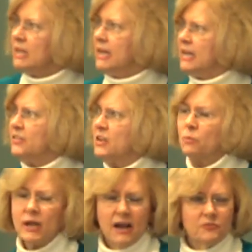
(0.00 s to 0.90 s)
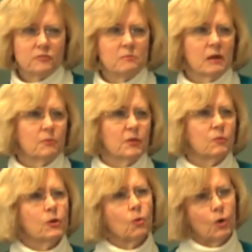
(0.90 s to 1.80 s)
And I think we have to remember
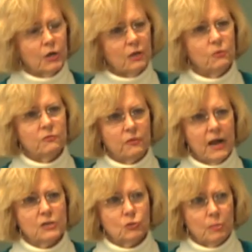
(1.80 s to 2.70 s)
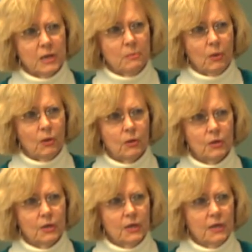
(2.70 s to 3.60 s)
that we're working with fragile people
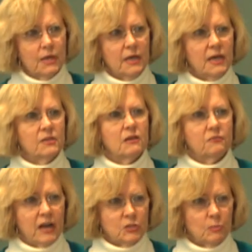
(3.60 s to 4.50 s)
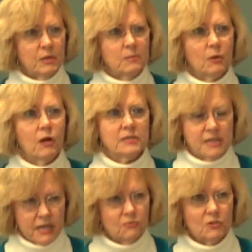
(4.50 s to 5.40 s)
and that fragile people are
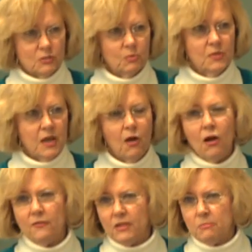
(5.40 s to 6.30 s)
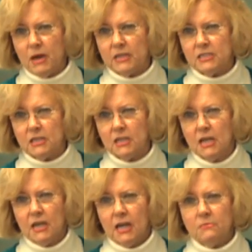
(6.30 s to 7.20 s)
dangerous. When they are off their medicine,
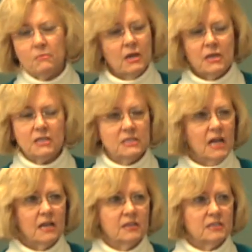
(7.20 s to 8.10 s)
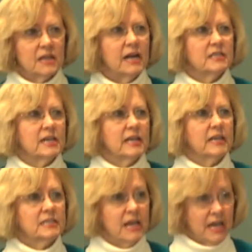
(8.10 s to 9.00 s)
and, and he said, this guy's like
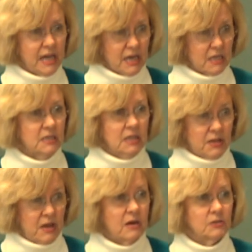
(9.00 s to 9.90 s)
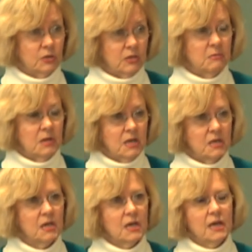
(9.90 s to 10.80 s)
a tank in there. Do you know what I
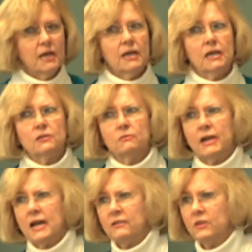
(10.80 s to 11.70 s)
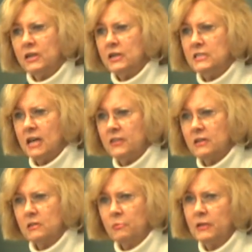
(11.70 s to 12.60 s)
mean? And the reality is, it is, I
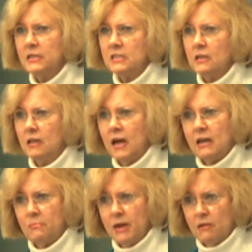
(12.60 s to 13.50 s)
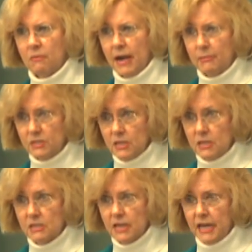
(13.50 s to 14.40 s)
think the police get a lot of bad raps in
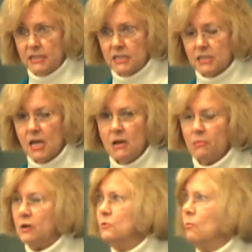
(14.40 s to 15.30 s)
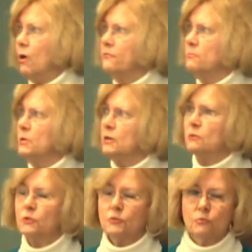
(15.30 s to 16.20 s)
these cases. But are you all familiar
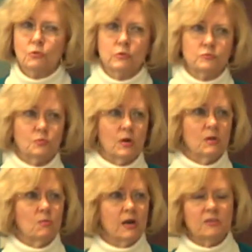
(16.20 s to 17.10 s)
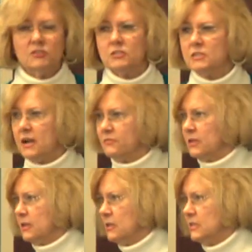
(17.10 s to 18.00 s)
with the rule of 21? And this is
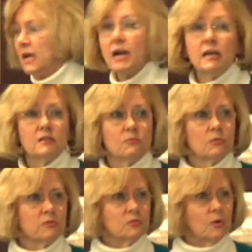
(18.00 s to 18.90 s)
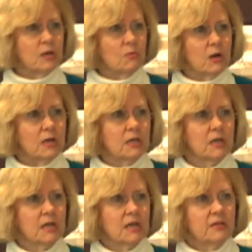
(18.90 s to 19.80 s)
definitely an aside. The rule of 21
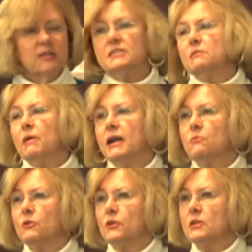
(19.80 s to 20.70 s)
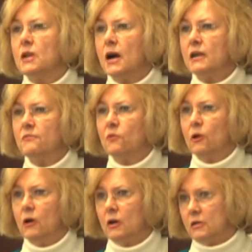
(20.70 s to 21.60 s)
that somebody with a knife
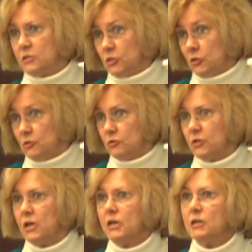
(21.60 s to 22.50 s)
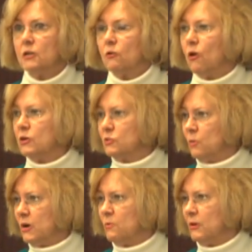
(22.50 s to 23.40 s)
or scissors can cross
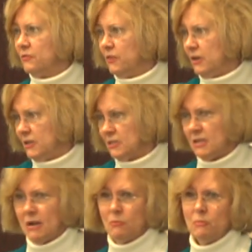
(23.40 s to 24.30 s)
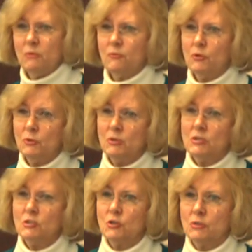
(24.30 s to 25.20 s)
21 feet and stab you before you can
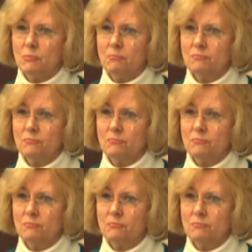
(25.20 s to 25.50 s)
shoot them.